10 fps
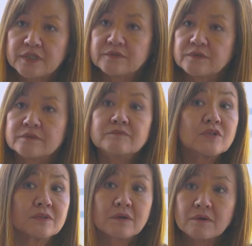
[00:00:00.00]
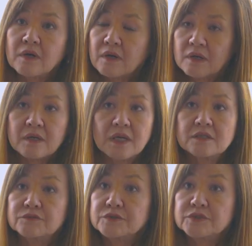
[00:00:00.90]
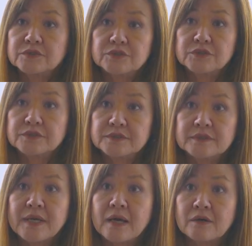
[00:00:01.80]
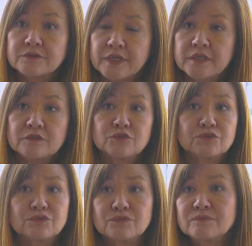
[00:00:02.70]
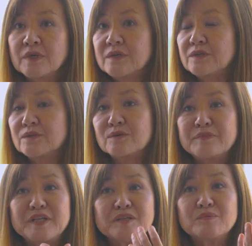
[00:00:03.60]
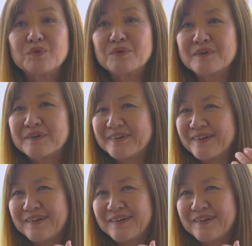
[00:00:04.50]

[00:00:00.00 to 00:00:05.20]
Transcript: I think you know a lot of researchers now they can do you know many more